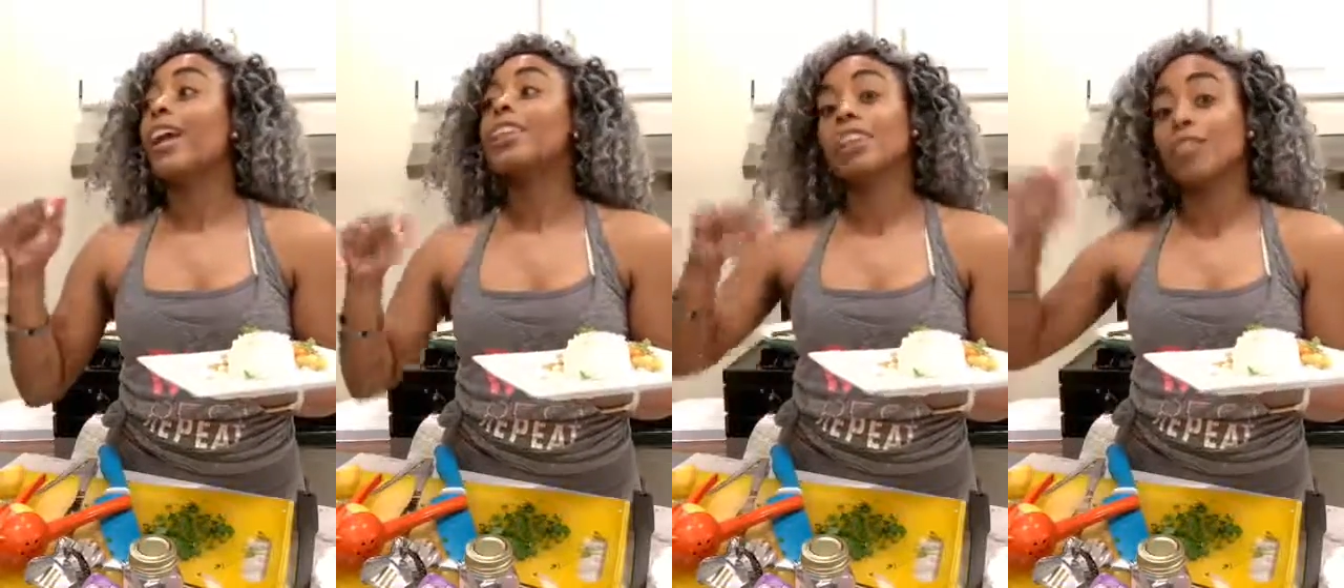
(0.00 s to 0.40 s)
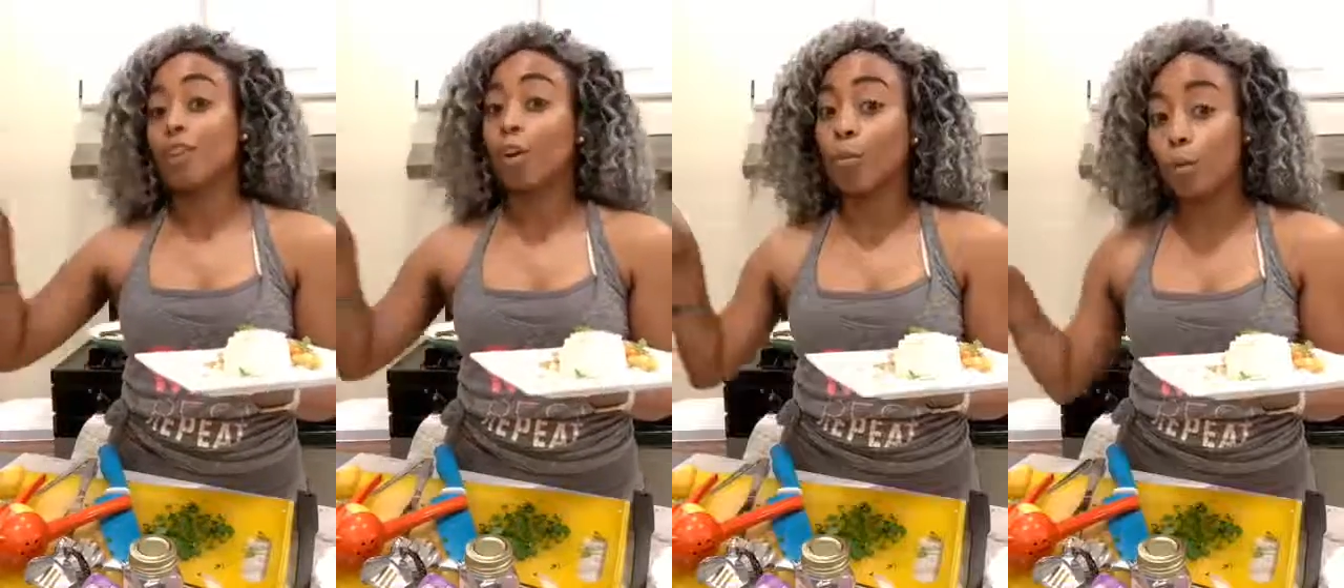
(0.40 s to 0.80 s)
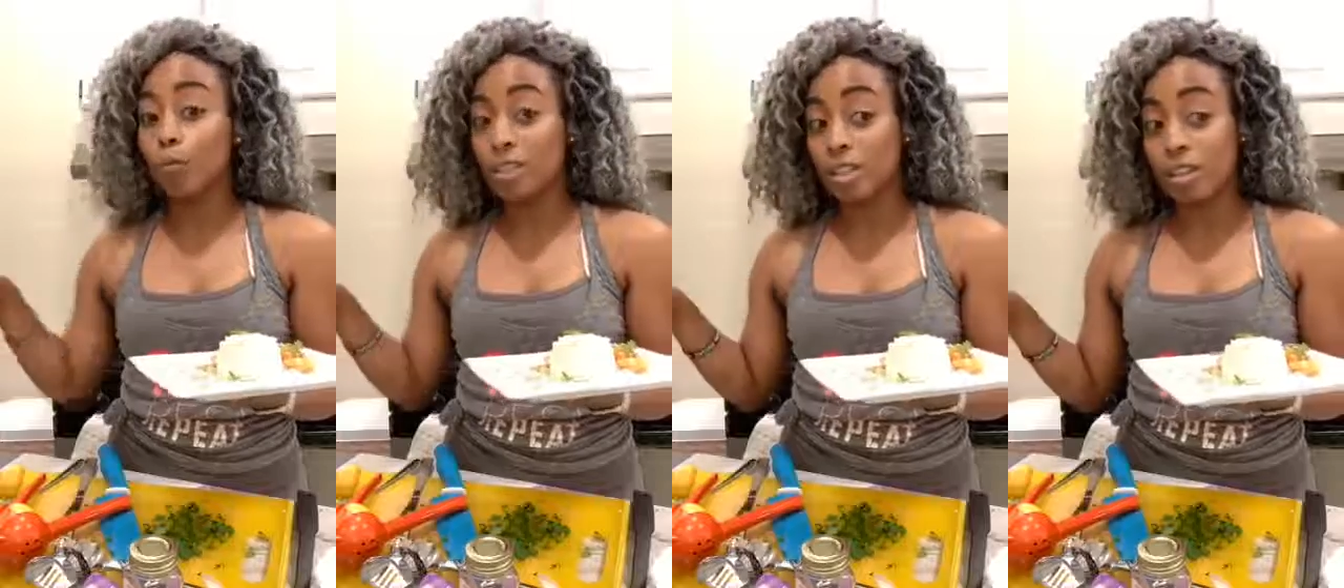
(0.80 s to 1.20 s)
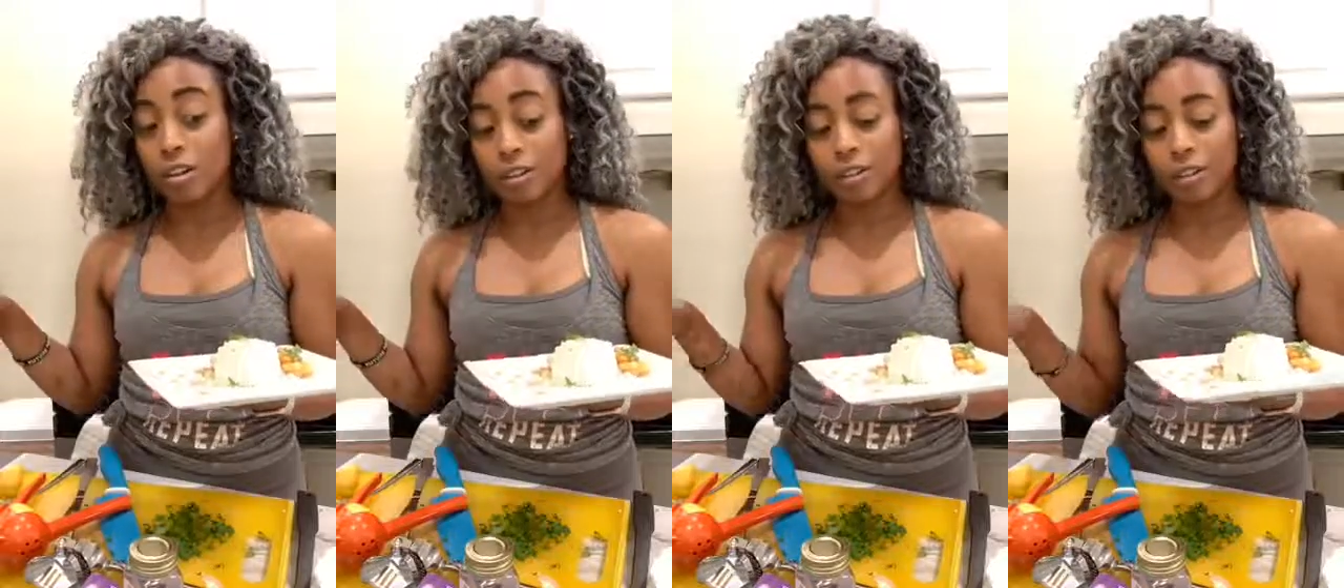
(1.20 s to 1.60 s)
and live in our purpose
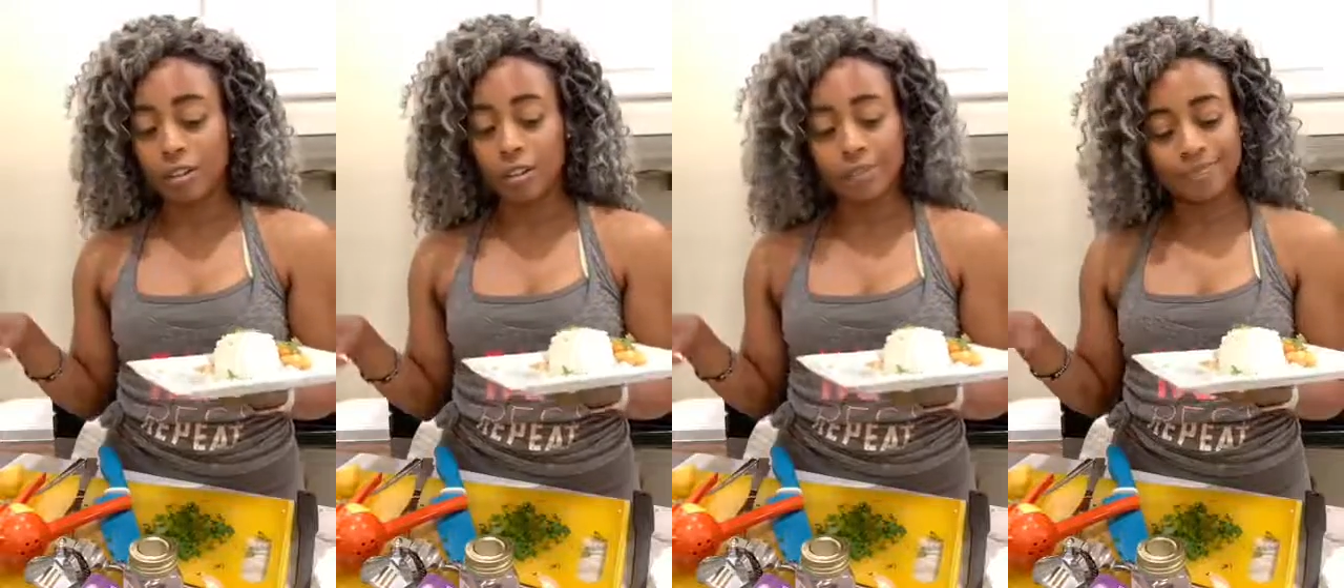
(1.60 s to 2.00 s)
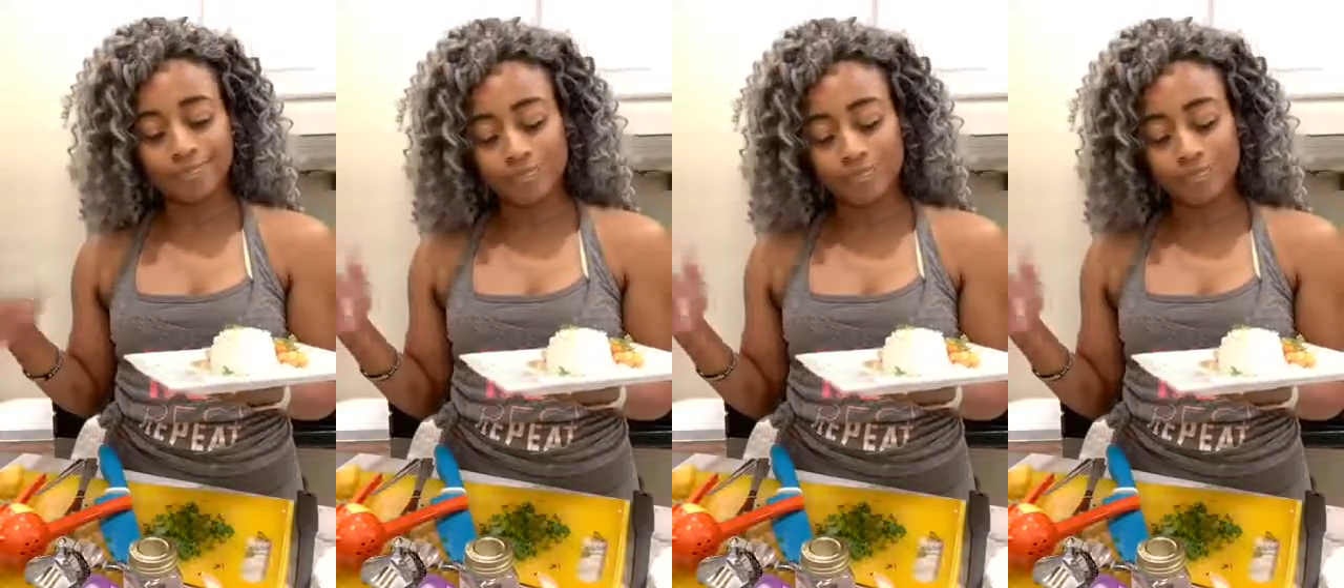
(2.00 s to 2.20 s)
longer, you know.